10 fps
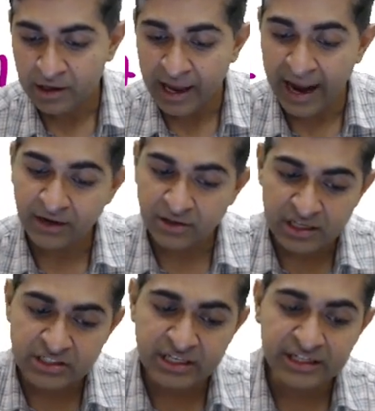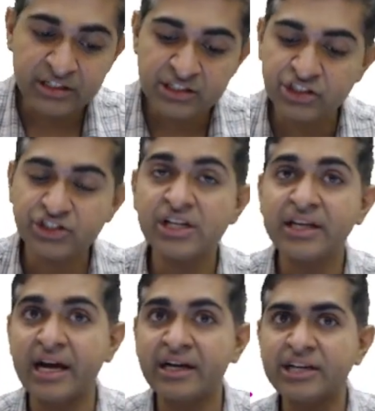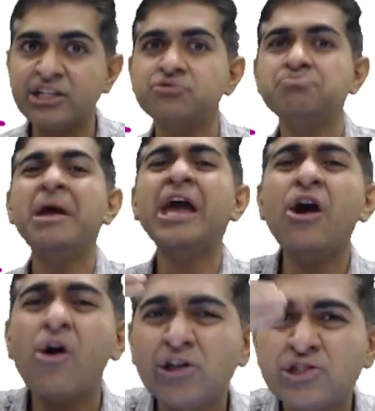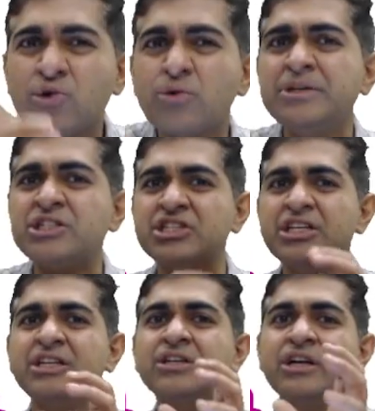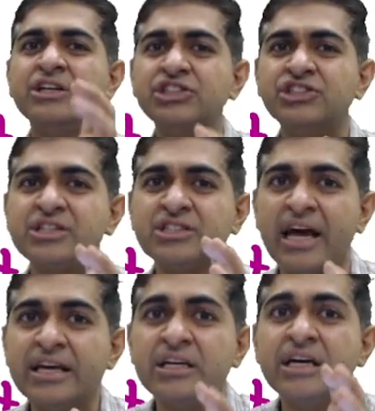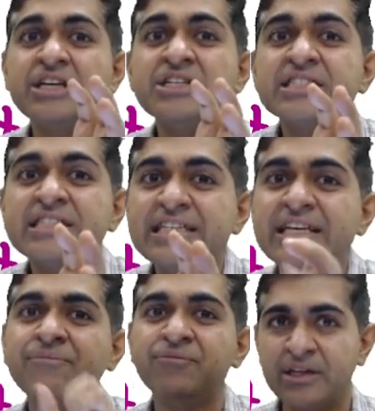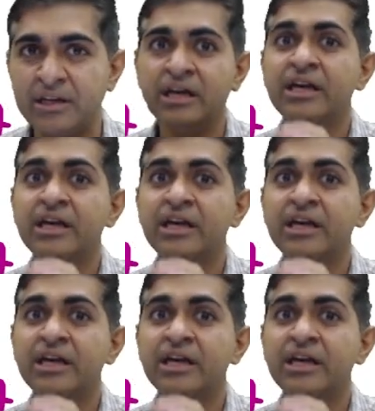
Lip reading: And this interstitial keratitis may also be seen in conditions like CMV.